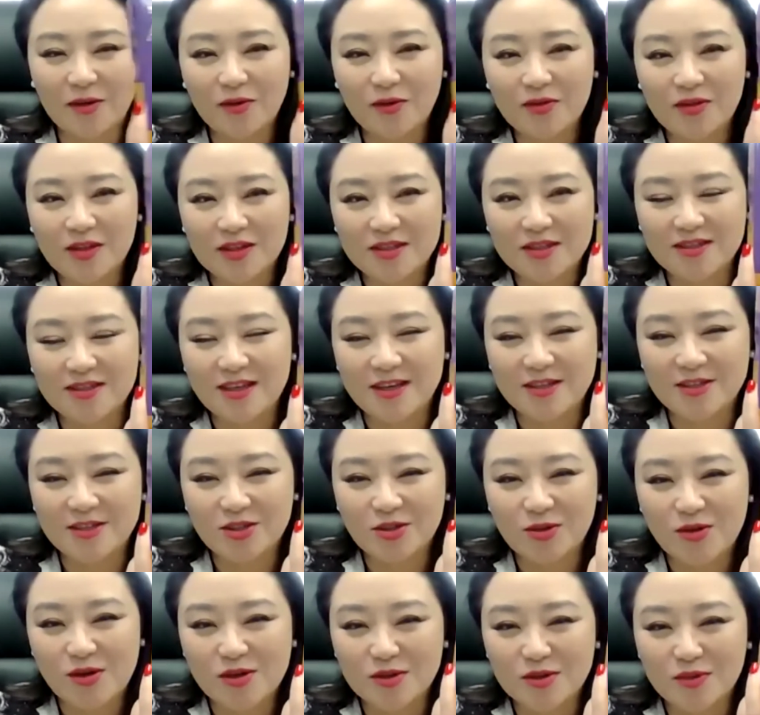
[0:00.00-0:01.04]
this is the
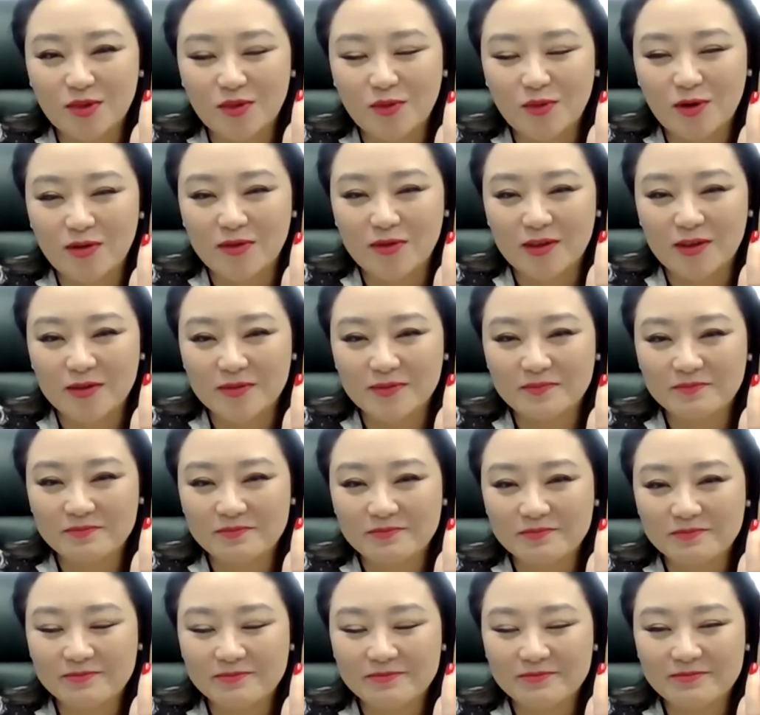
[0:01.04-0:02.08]
angel cards we work with
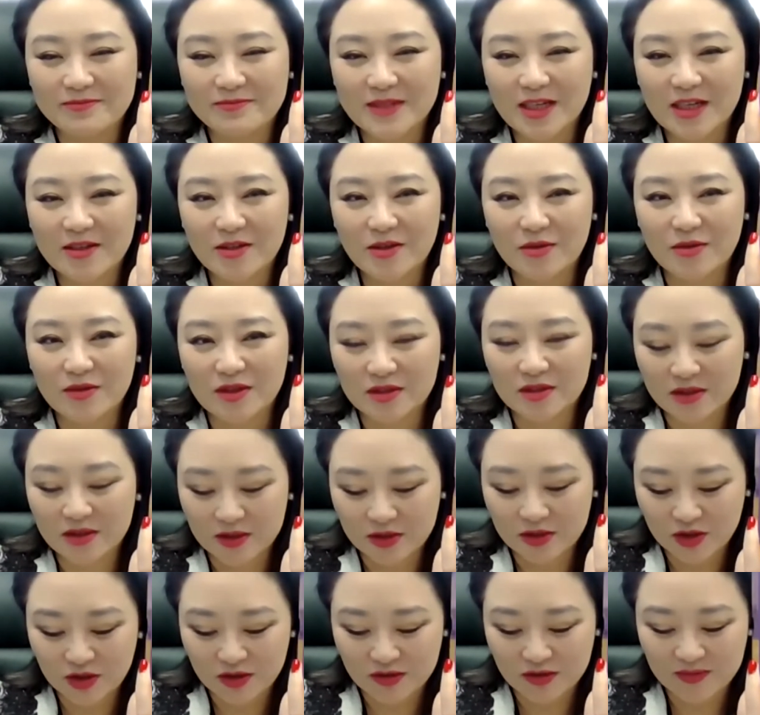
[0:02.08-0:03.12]
during the
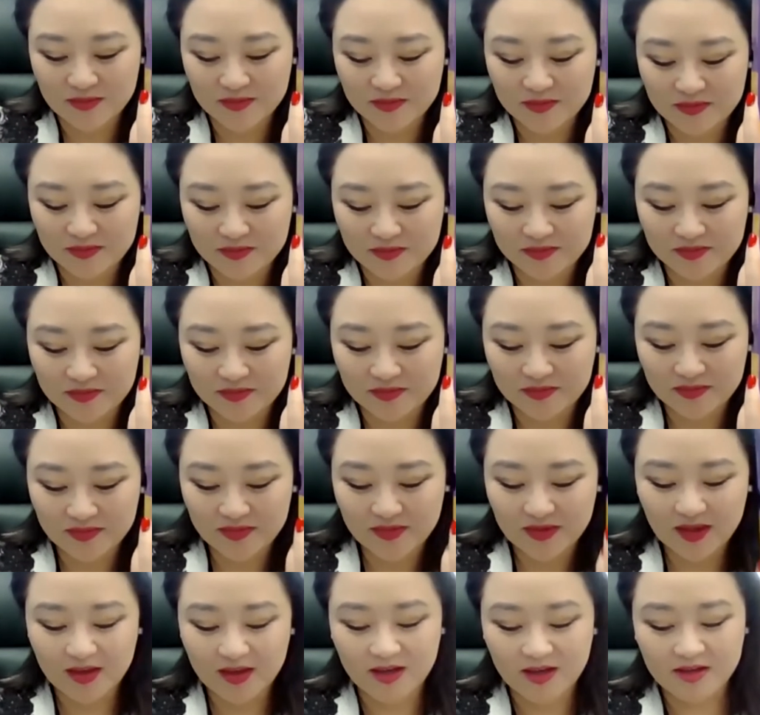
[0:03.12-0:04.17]
session.
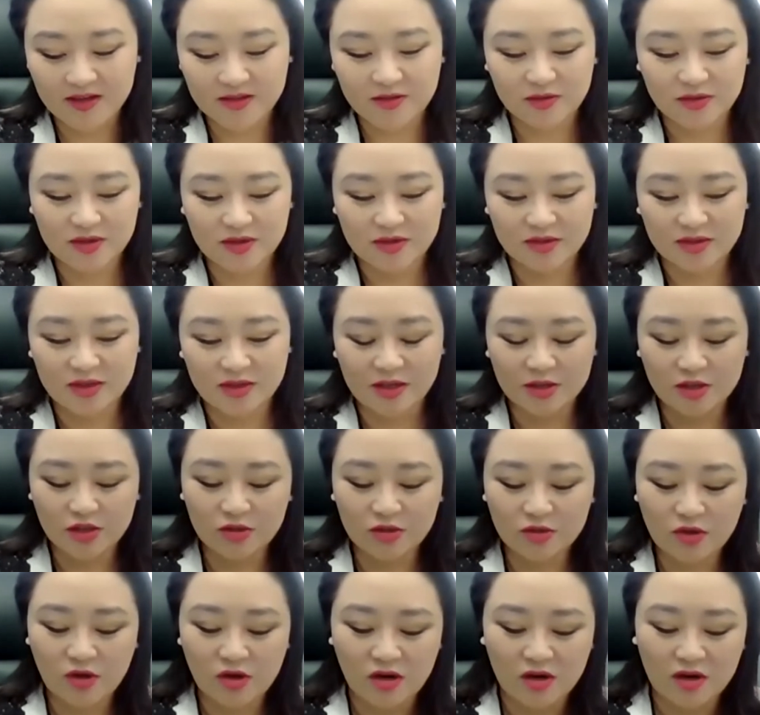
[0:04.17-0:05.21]
Okay, so there's the
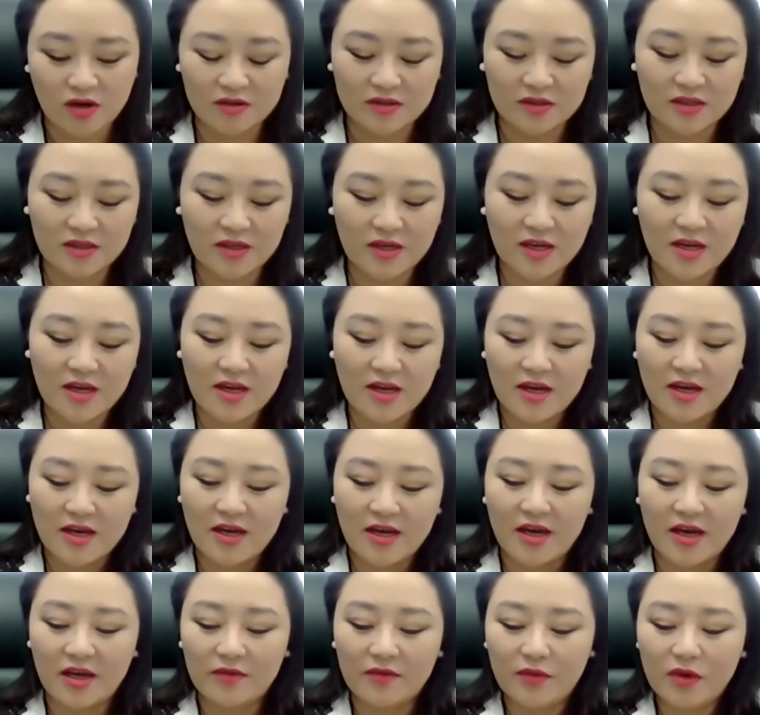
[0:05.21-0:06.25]
angel cards,
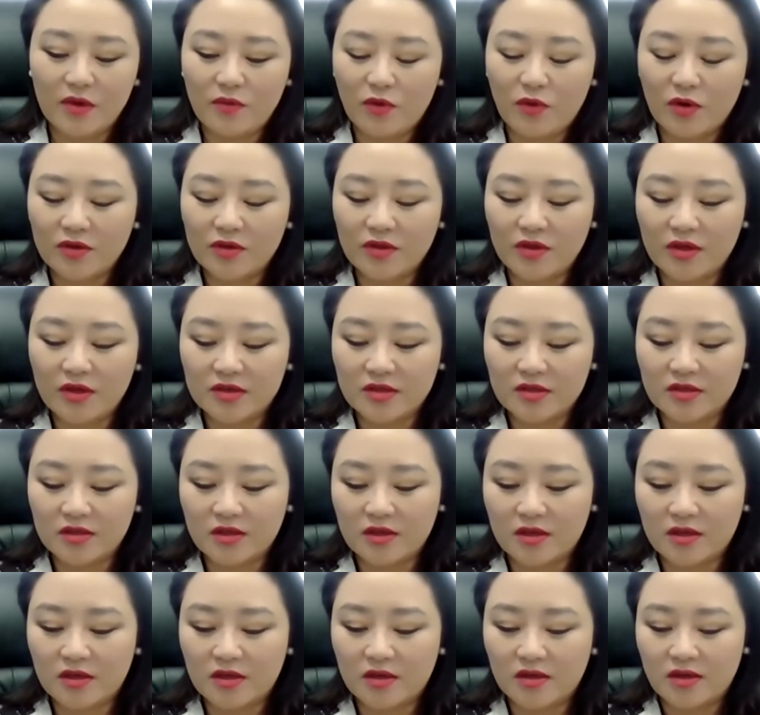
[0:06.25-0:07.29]
and we work this
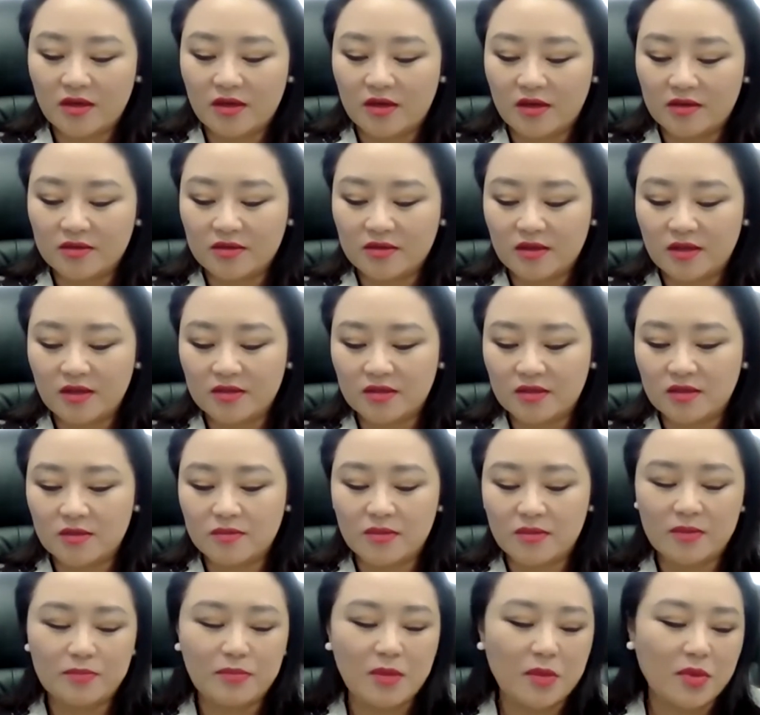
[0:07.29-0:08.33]
as a
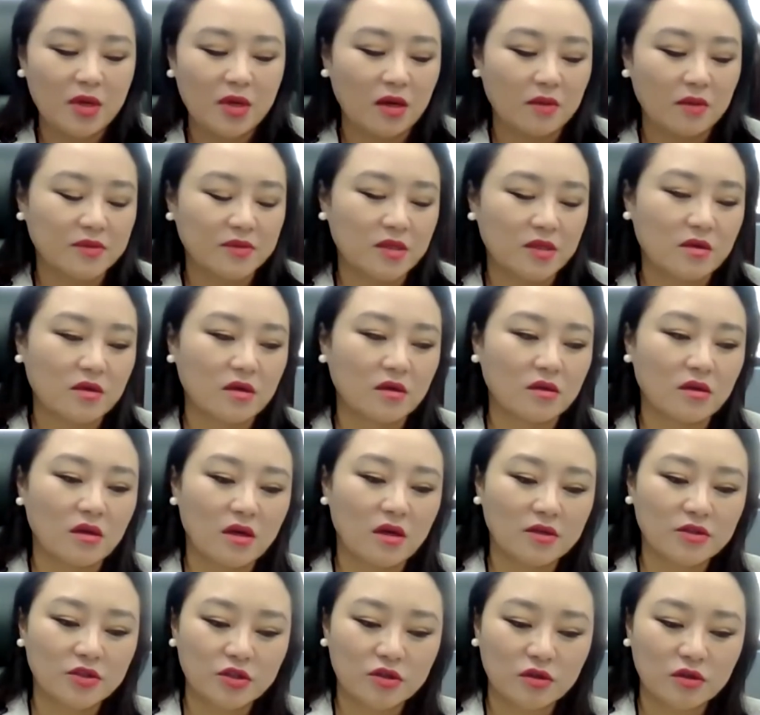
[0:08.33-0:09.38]
maybe a
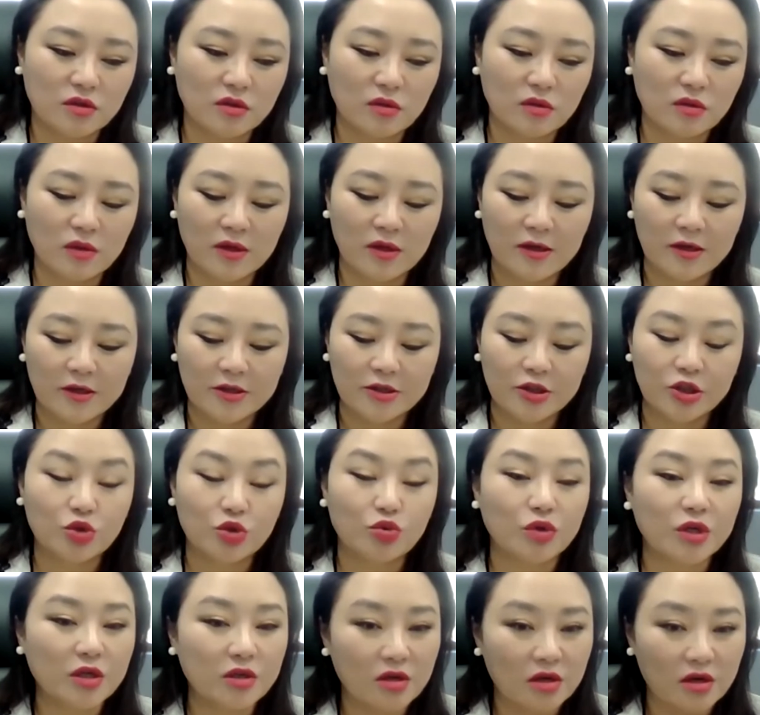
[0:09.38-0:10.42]
psychological
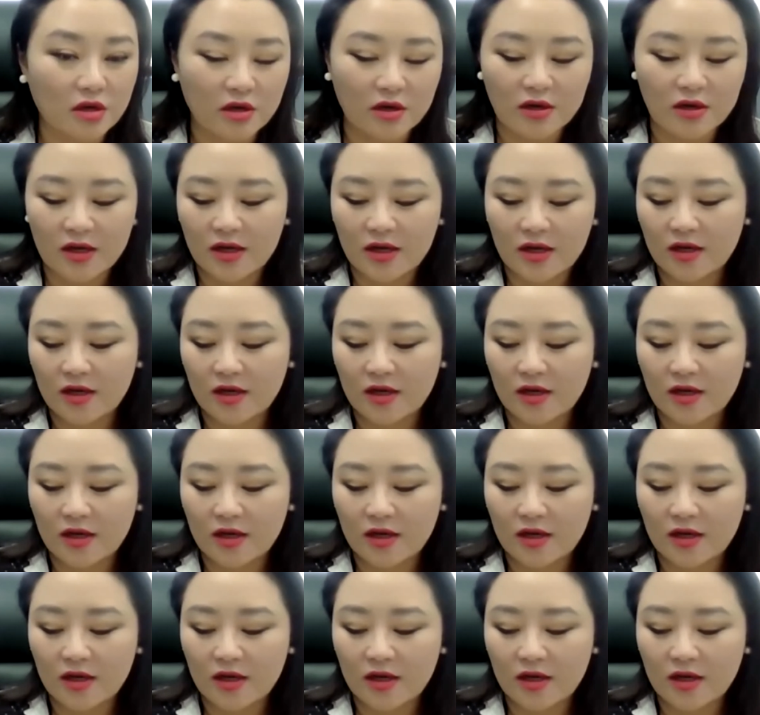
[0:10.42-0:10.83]
trigger